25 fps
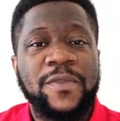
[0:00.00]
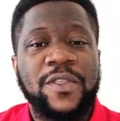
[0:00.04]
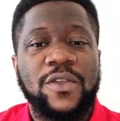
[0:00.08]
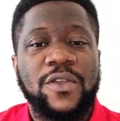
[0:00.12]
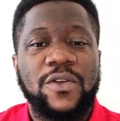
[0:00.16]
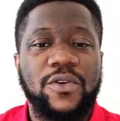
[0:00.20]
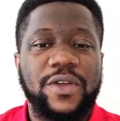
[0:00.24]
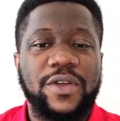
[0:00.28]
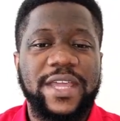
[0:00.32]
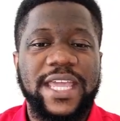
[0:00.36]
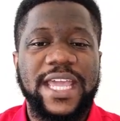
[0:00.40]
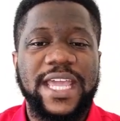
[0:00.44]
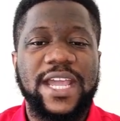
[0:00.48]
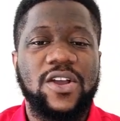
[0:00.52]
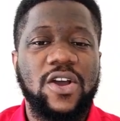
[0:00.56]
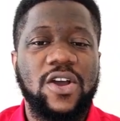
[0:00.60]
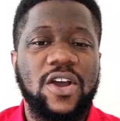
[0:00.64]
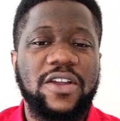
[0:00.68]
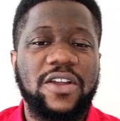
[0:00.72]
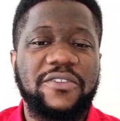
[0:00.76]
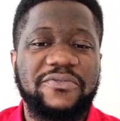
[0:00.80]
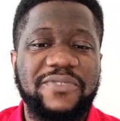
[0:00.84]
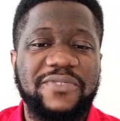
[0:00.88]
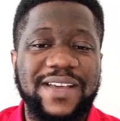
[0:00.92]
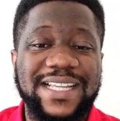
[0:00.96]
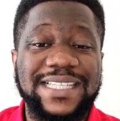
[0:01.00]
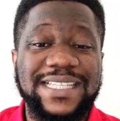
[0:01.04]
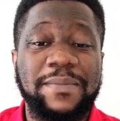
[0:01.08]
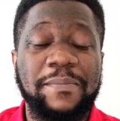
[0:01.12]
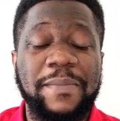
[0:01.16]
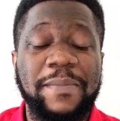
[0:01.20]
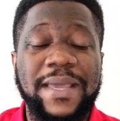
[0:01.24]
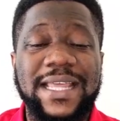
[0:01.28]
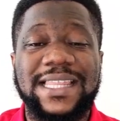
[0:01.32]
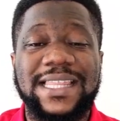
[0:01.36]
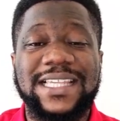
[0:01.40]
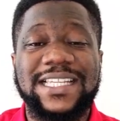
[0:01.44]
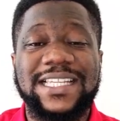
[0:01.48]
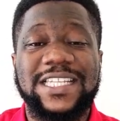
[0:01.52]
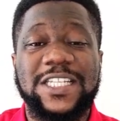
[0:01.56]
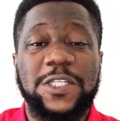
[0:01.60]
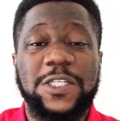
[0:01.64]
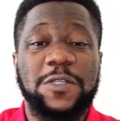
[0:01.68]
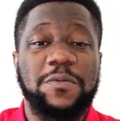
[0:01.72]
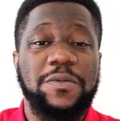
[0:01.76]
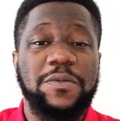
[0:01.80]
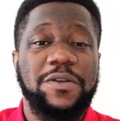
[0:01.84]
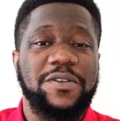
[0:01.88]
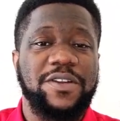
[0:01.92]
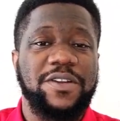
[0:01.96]
Okay, God first made the
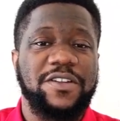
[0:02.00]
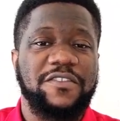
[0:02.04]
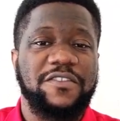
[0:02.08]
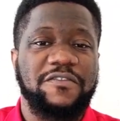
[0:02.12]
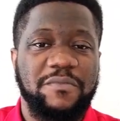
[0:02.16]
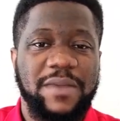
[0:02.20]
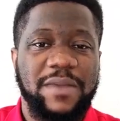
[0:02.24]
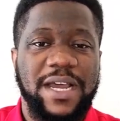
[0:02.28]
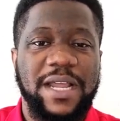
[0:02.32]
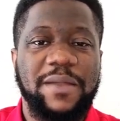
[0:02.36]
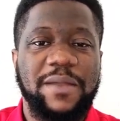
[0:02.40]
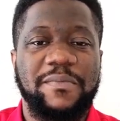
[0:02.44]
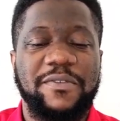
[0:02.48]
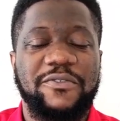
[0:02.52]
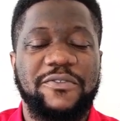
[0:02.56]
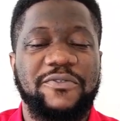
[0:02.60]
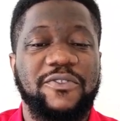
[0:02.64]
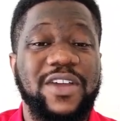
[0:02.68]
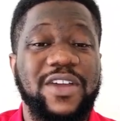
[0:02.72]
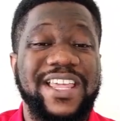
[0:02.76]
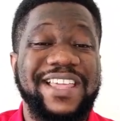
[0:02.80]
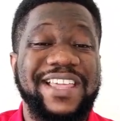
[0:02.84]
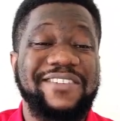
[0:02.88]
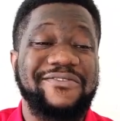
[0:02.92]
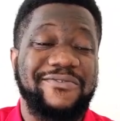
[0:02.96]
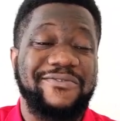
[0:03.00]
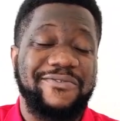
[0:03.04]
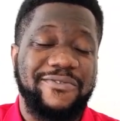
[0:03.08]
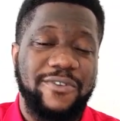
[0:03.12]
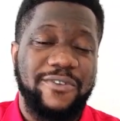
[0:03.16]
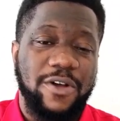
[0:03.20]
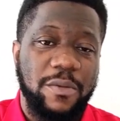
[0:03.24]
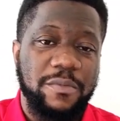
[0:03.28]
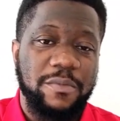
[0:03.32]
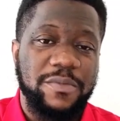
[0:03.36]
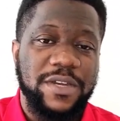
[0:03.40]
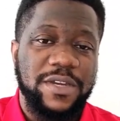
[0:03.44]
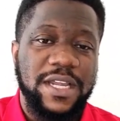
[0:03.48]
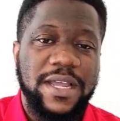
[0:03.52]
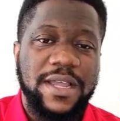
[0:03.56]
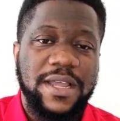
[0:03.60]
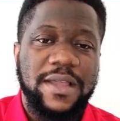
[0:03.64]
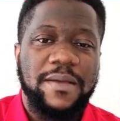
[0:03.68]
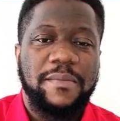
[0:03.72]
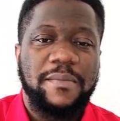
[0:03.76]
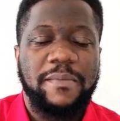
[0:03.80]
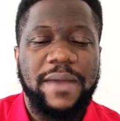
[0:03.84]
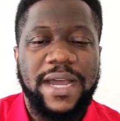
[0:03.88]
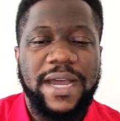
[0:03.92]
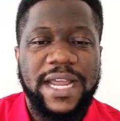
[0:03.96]
spirit of man before he formed
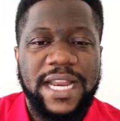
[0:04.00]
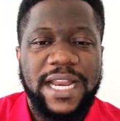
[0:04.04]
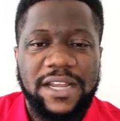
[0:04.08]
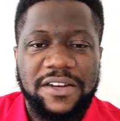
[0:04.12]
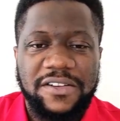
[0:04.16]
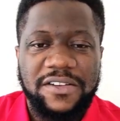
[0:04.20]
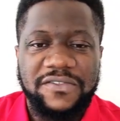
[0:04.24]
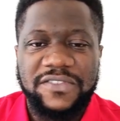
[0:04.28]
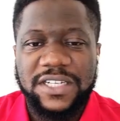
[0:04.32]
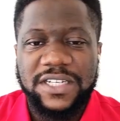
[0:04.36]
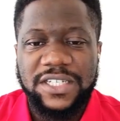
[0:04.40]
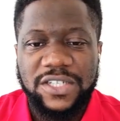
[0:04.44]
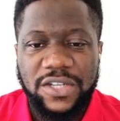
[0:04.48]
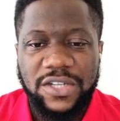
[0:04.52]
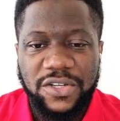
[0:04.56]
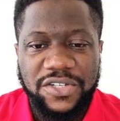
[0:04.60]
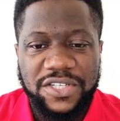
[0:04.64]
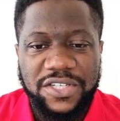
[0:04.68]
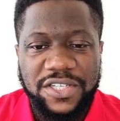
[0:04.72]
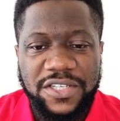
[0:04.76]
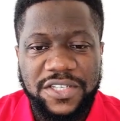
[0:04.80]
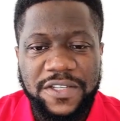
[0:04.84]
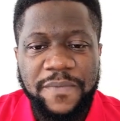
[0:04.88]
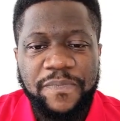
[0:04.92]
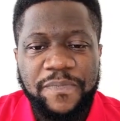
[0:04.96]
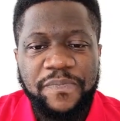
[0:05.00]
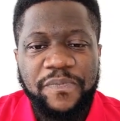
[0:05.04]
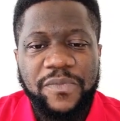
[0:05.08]
man out of the dust.